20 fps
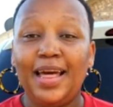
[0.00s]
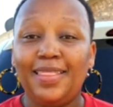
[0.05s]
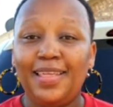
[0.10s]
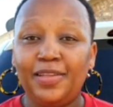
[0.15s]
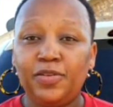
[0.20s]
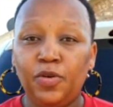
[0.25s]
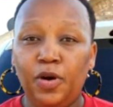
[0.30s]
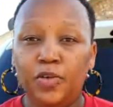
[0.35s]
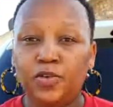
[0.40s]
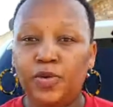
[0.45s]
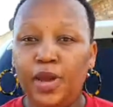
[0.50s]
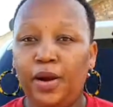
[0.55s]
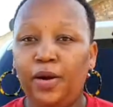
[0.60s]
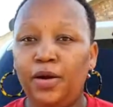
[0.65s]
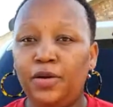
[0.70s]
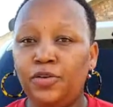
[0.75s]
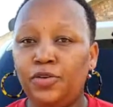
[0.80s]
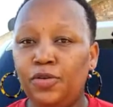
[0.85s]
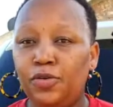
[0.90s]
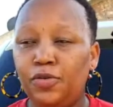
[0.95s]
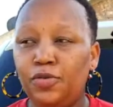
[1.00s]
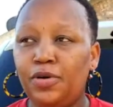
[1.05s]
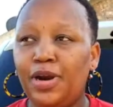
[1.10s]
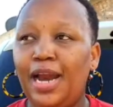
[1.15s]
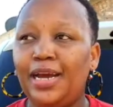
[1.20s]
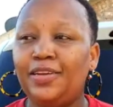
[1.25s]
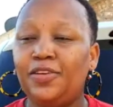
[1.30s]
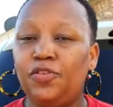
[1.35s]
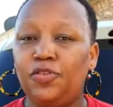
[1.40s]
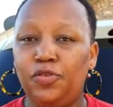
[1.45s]
That's what we are going to look
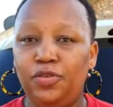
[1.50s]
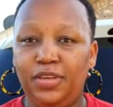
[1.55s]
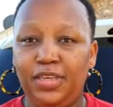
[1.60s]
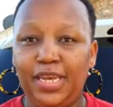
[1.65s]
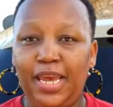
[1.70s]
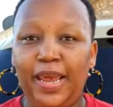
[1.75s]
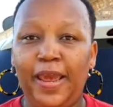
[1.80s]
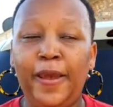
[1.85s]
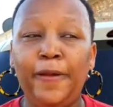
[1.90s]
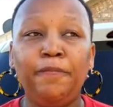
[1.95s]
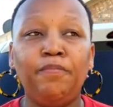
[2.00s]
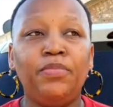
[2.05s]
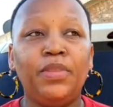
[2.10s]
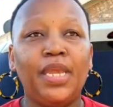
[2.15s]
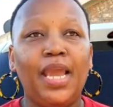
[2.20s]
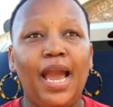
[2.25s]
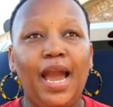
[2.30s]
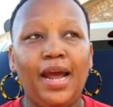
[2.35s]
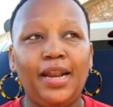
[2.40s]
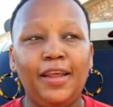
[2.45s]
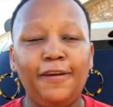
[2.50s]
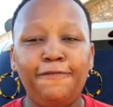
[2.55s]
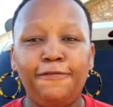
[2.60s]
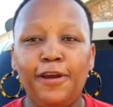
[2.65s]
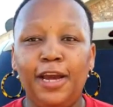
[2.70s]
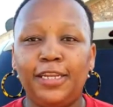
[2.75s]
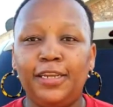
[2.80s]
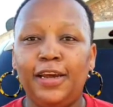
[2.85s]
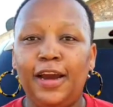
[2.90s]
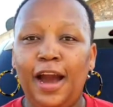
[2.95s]
at today. And if
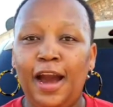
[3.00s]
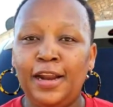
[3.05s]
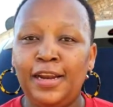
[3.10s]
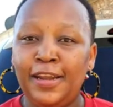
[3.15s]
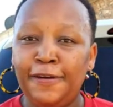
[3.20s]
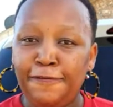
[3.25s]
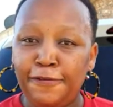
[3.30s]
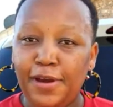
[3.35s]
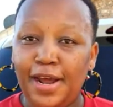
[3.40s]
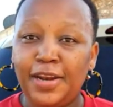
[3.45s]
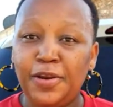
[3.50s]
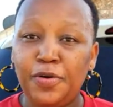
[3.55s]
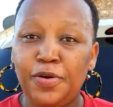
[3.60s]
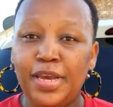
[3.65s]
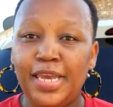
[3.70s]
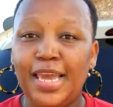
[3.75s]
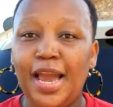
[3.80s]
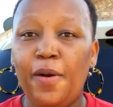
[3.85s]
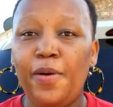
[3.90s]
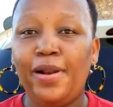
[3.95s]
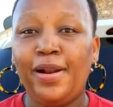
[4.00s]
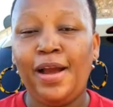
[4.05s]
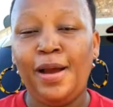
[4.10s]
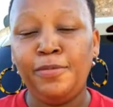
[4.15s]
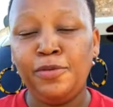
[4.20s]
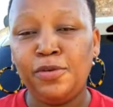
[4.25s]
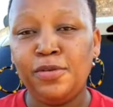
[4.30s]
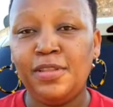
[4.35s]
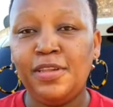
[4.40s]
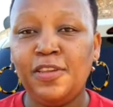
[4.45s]
you are new here,
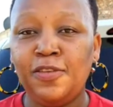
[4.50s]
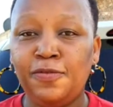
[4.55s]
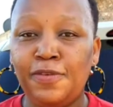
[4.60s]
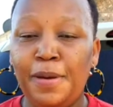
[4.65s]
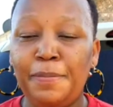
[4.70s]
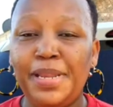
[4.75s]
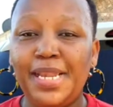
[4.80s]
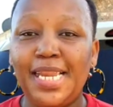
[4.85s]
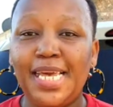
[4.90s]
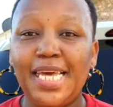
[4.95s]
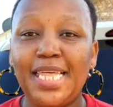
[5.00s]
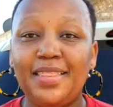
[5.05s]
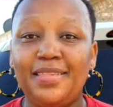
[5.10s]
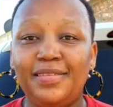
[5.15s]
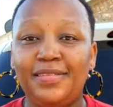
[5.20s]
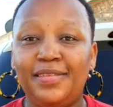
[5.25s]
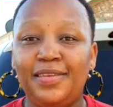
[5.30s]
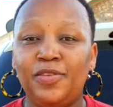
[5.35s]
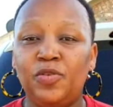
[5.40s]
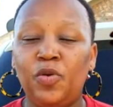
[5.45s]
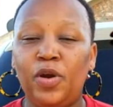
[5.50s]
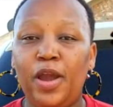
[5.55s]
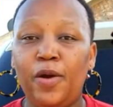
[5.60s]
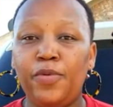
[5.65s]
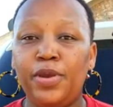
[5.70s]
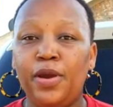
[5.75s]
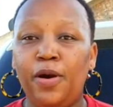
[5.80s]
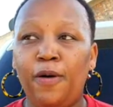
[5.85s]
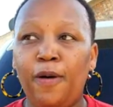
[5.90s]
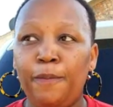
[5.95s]
welcome to this family. This is where
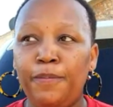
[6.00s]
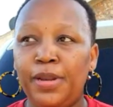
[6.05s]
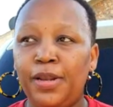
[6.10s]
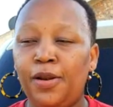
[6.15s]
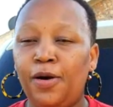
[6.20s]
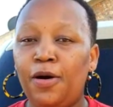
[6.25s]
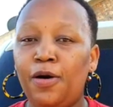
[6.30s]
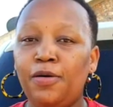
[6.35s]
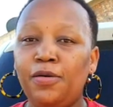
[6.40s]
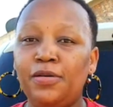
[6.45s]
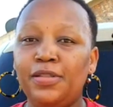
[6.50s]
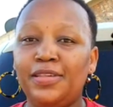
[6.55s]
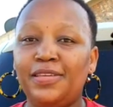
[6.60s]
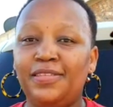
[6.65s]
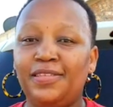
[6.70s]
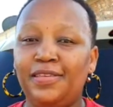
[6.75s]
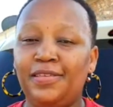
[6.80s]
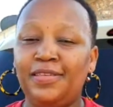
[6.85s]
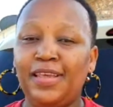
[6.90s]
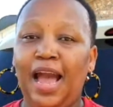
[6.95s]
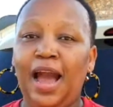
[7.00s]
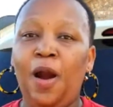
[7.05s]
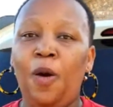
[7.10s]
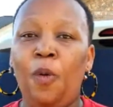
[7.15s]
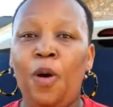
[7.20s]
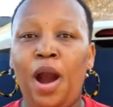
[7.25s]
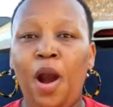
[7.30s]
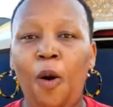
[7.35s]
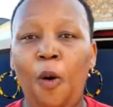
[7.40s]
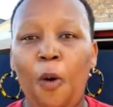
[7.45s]
we all belong. This is
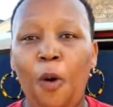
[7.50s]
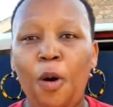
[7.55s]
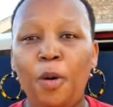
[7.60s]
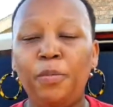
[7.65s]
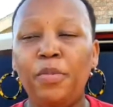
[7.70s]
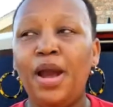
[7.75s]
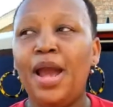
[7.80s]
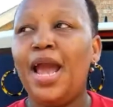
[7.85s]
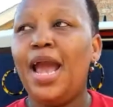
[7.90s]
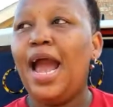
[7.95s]
our home.